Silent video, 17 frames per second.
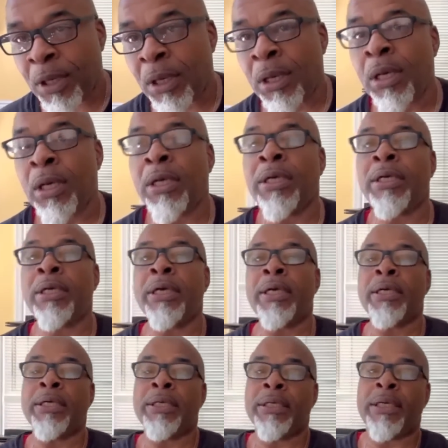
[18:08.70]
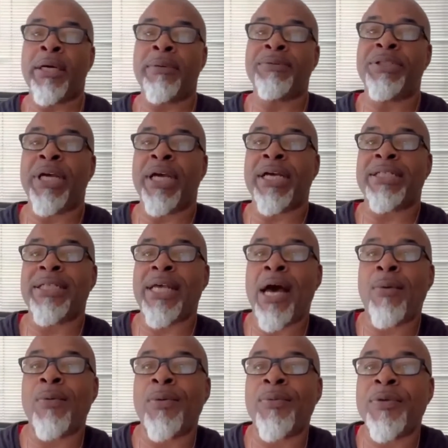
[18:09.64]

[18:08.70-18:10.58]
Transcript: I'm don't. I'm not Come going check us out yet.